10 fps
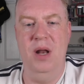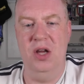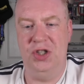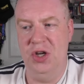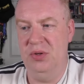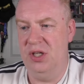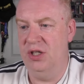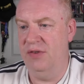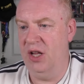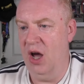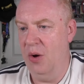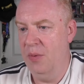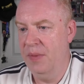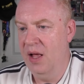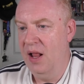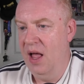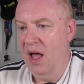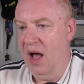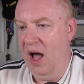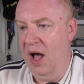Tuesday's video.
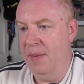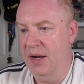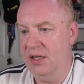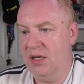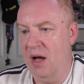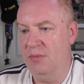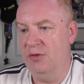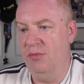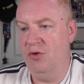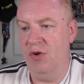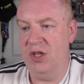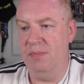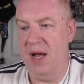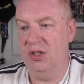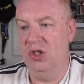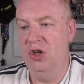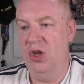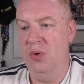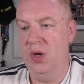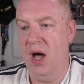And this comes from Chris Manson
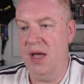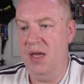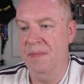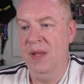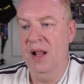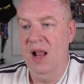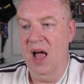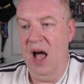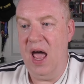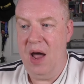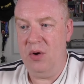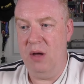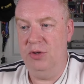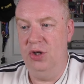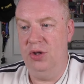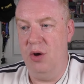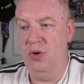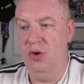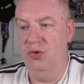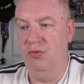UK. How comes you
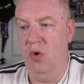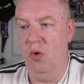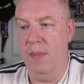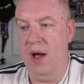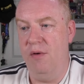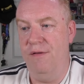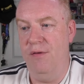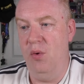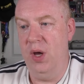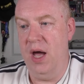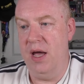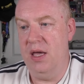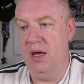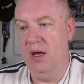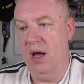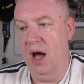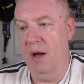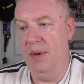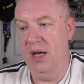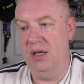don't use Royal Mail 48?
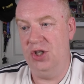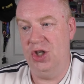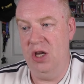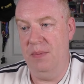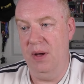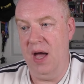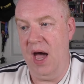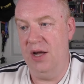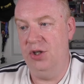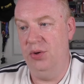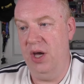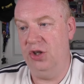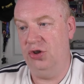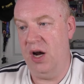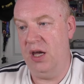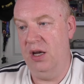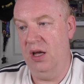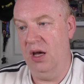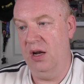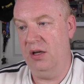It is cheaper and you get tracking
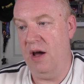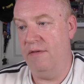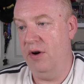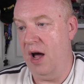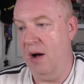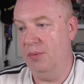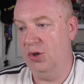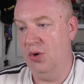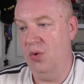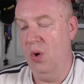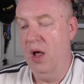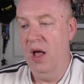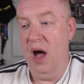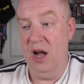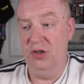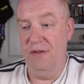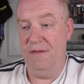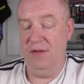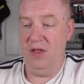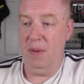and cover it up to
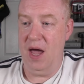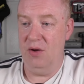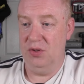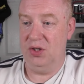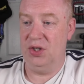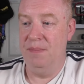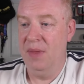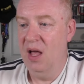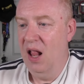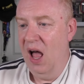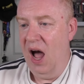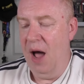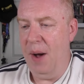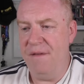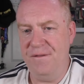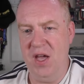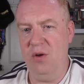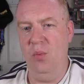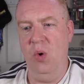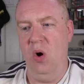£150. I
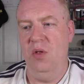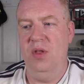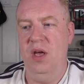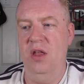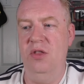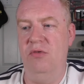think what the